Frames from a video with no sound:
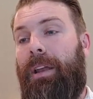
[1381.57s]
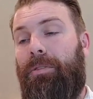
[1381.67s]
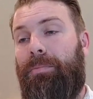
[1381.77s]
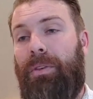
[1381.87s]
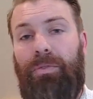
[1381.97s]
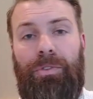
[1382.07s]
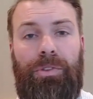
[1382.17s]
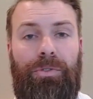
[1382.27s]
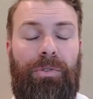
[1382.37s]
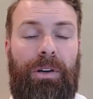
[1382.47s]
and it'll be for
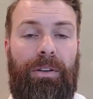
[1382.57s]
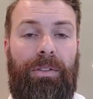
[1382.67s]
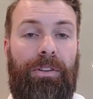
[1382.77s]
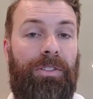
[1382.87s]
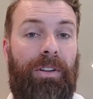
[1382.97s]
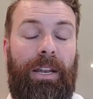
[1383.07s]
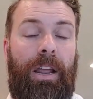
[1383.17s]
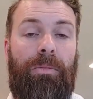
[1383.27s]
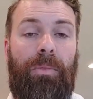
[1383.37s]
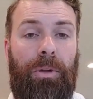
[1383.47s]
you uh, there Sunday
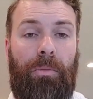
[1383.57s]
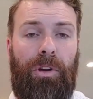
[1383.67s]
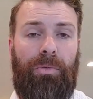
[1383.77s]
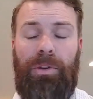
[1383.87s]
night or Monday morning